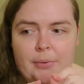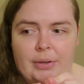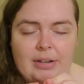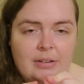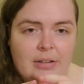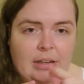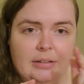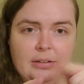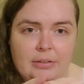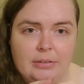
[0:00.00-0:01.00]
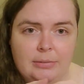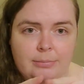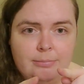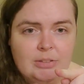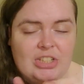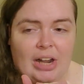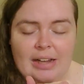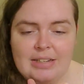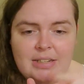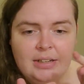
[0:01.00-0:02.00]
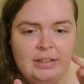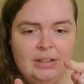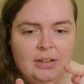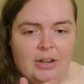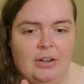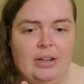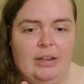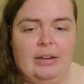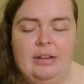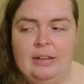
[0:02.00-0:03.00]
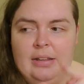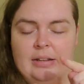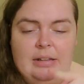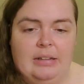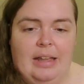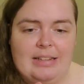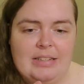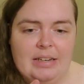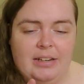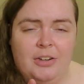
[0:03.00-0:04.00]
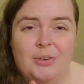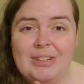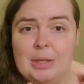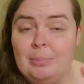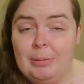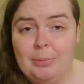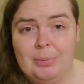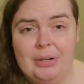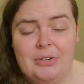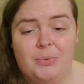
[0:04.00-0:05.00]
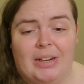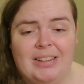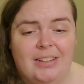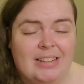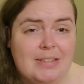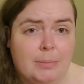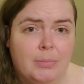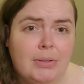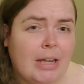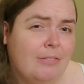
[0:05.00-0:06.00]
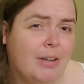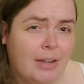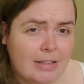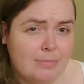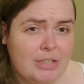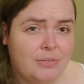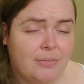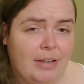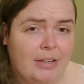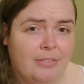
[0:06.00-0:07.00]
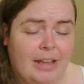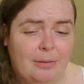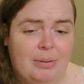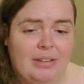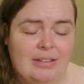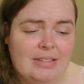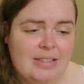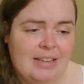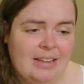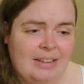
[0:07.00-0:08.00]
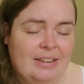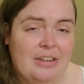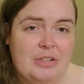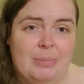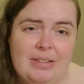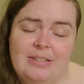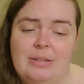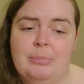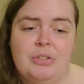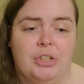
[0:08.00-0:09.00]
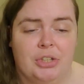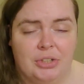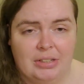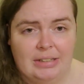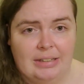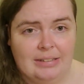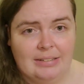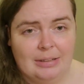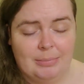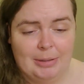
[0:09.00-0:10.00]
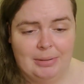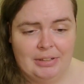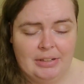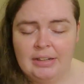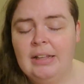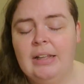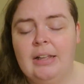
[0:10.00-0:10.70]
put like a little dot on the elastic, or some people put it directly on the cymbal. I'm not as much of a fan of that, because it just makes the cymbals harder to clean, in my opinion,